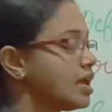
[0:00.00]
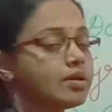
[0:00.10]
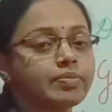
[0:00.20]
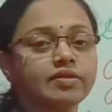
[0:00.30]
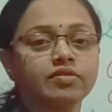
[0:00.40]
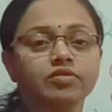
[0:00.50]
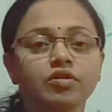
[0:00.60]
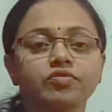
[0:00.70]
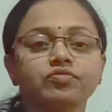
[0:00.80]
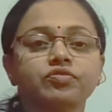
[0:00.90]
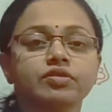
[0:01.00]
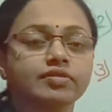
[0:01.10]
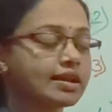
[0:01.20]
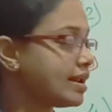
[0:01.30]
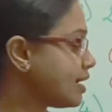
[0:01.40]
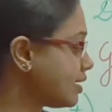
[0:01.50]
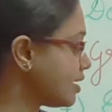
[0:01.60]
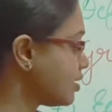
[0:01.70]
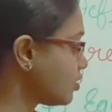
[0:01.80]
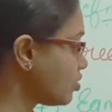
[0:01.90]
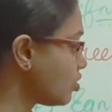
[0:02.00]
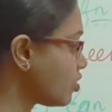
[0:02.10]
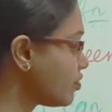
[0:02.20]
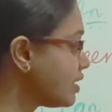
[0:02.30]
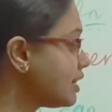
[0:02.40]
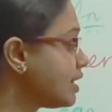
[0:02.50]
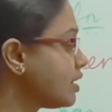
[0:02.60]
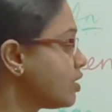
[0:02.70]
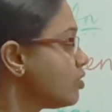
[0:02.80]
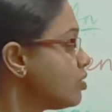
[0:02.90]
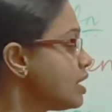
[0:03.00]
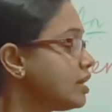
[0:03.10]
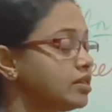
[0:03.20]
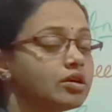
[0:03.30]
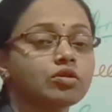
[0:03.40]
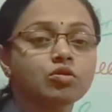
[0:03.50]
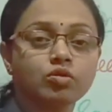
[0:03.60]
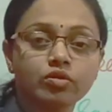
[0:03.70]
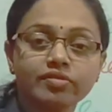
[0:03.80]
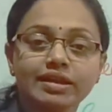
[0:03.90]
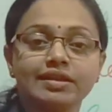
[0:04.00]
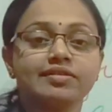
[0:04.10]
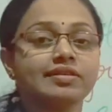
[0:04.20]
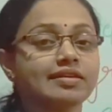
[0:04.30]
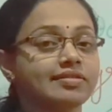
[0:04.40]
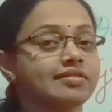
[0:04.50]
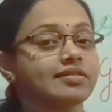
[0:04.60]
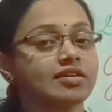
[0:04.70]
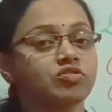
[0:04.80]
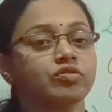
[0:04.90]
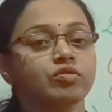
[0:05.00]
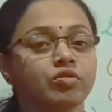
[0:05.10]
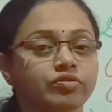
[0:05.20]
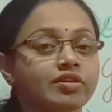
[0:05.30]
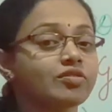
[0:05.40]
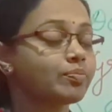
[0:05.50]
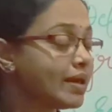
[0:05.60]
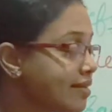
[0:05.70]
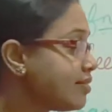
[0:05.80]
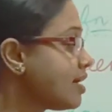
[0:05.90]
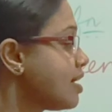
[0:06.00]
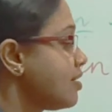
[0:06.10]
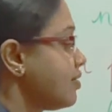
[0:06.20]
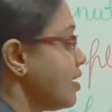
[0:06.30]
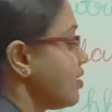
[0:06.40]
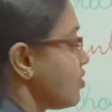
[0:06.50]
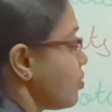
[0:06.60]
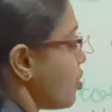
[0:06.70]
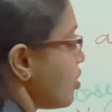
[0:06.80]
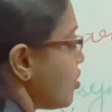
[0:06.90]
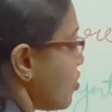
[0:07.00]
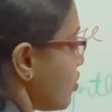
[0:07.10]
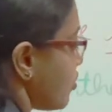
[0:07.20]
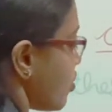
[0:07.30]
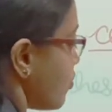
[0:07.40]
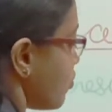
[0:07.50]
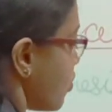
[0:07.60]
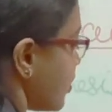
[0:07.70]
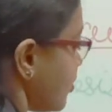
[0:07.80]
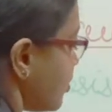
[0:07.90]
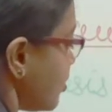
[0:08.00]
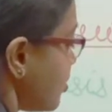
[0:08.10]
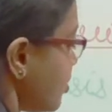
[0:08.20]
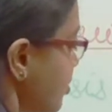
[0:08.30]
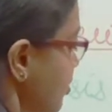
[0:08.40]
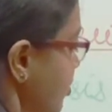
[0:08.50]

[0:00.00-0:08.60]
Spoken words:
in presence of sunlight and chlorophyll, they'll give the glucose, that is C6H12O6 plus 6 molecules of water